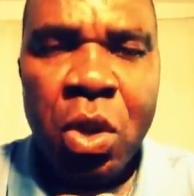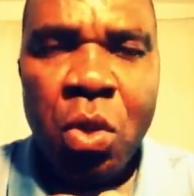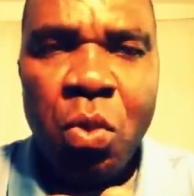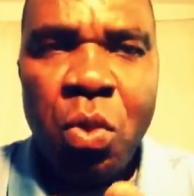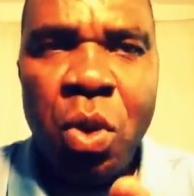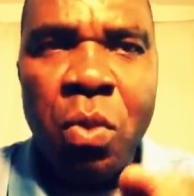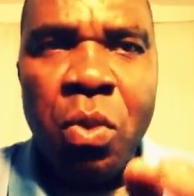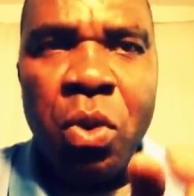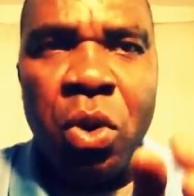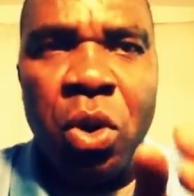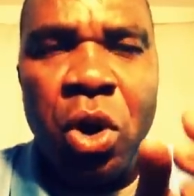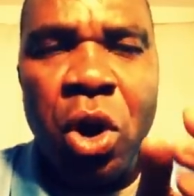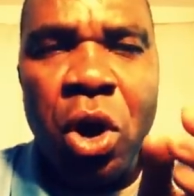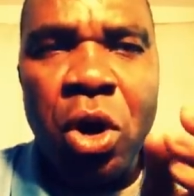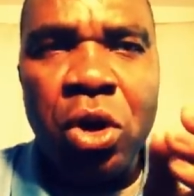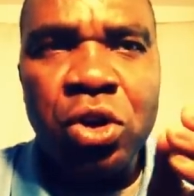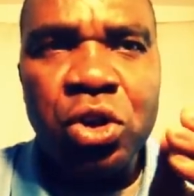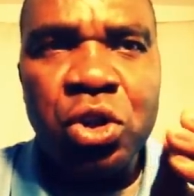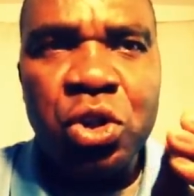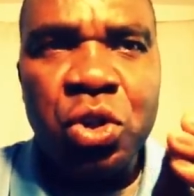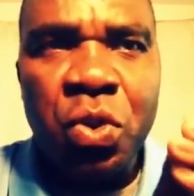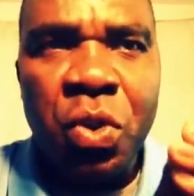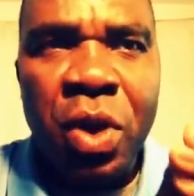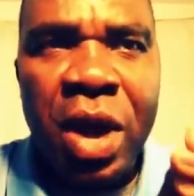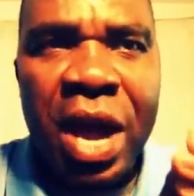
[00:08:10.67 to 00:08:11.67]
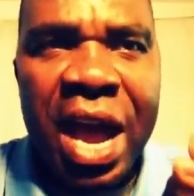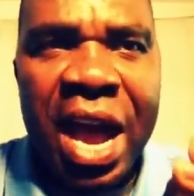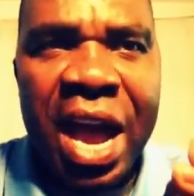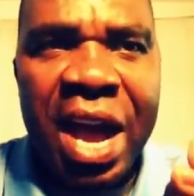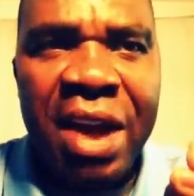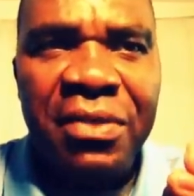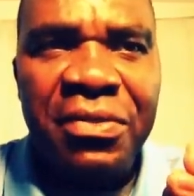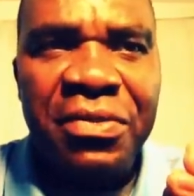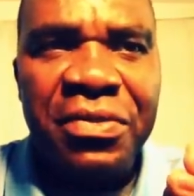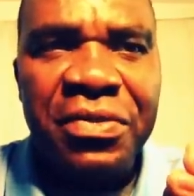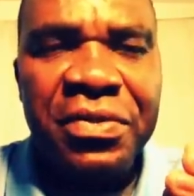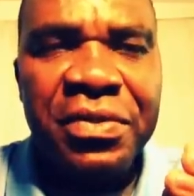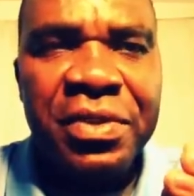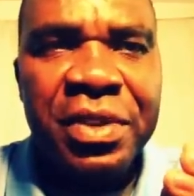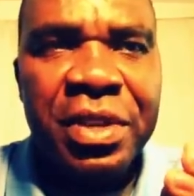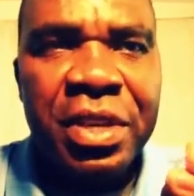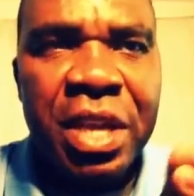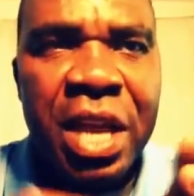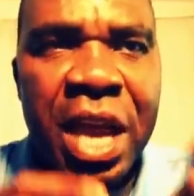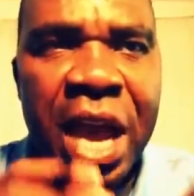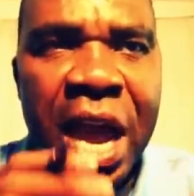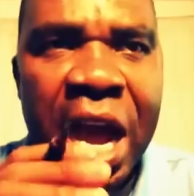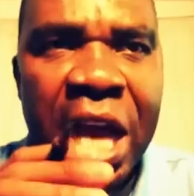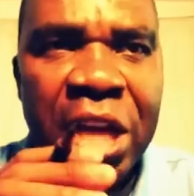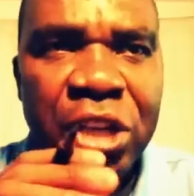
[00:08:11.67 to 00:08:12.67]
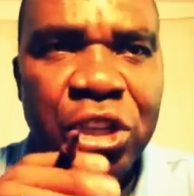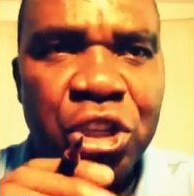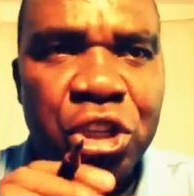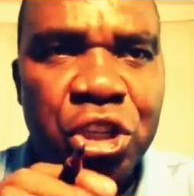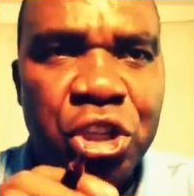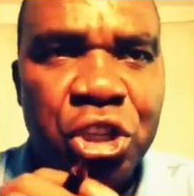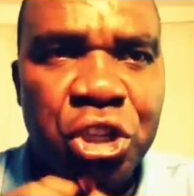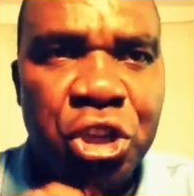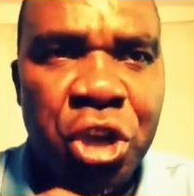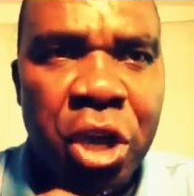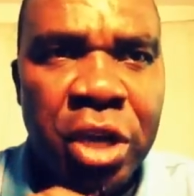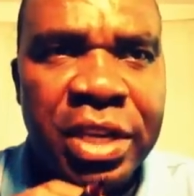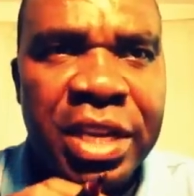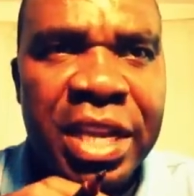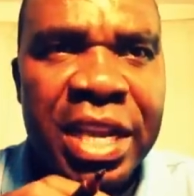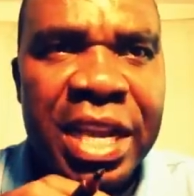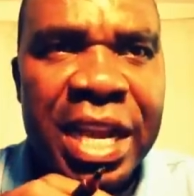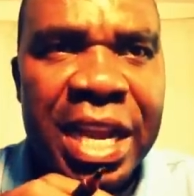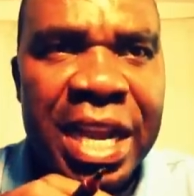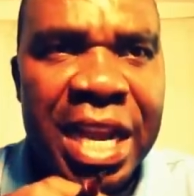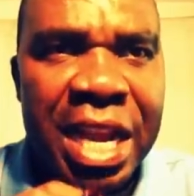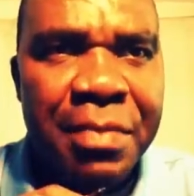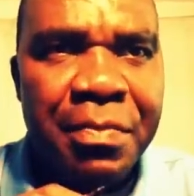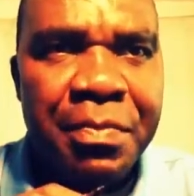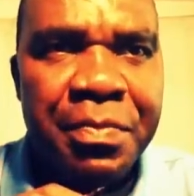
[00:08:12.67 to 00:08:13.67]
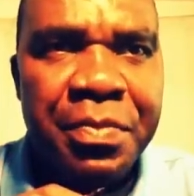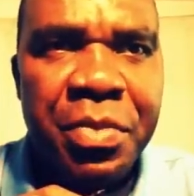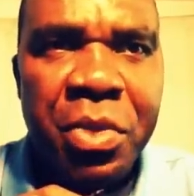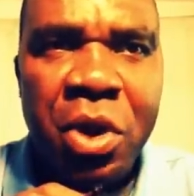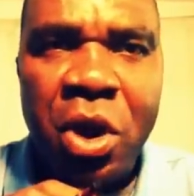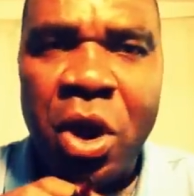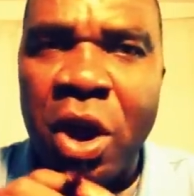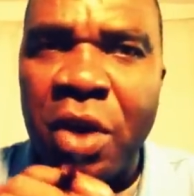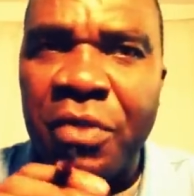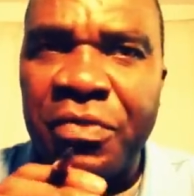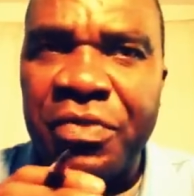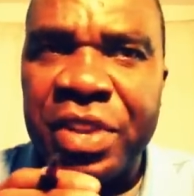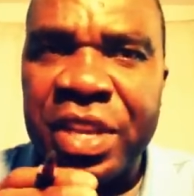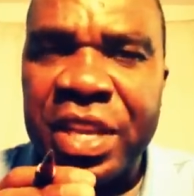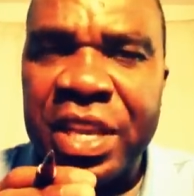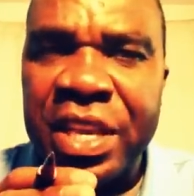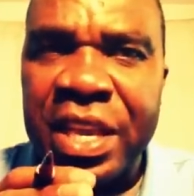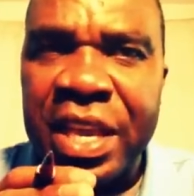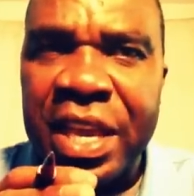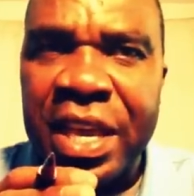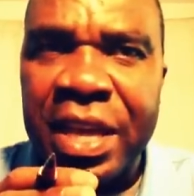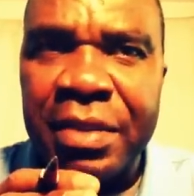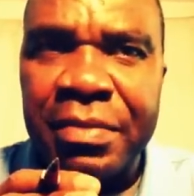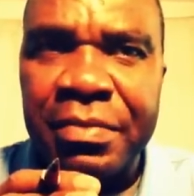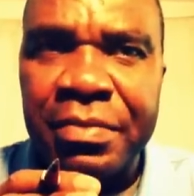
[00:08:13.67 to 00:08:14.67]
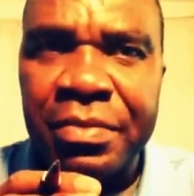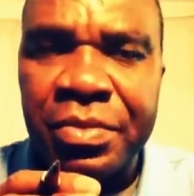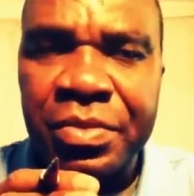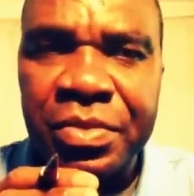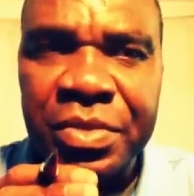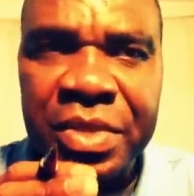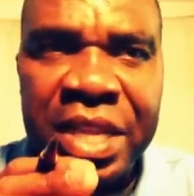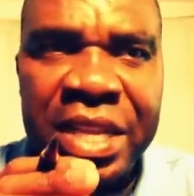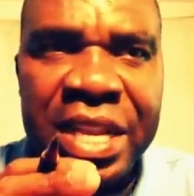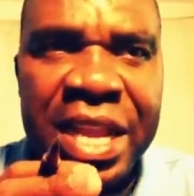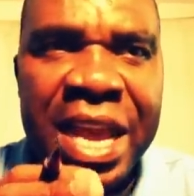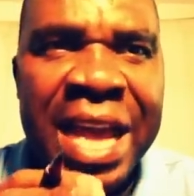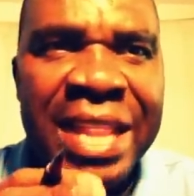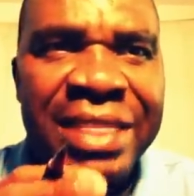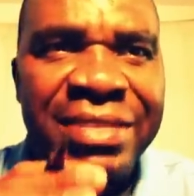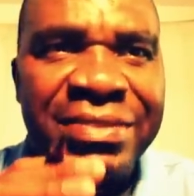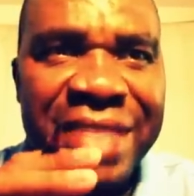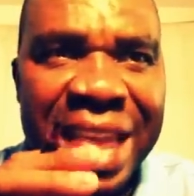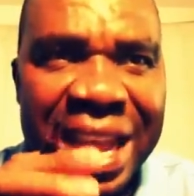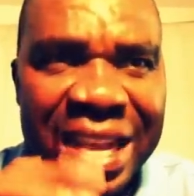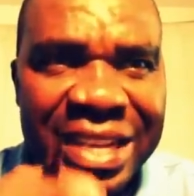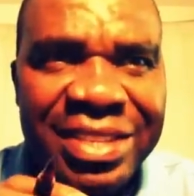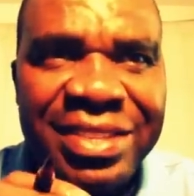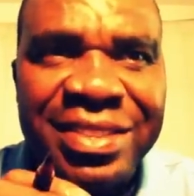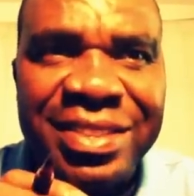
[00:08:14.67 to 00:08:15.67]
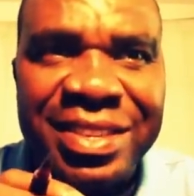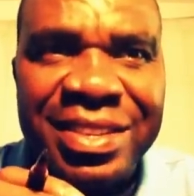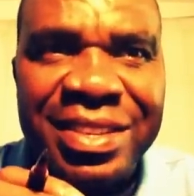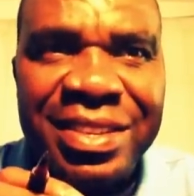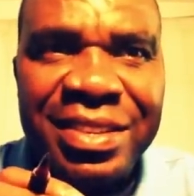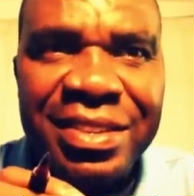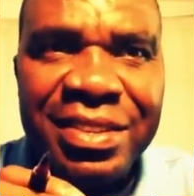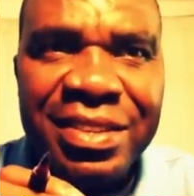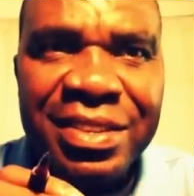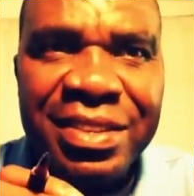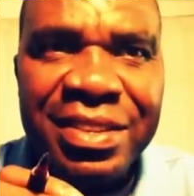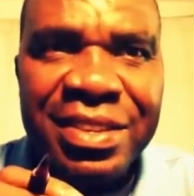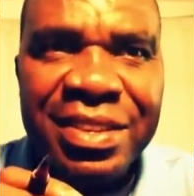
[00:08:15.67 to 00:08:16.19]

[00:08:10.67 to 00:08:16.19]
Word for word: we will also have a short clip of the um, a text,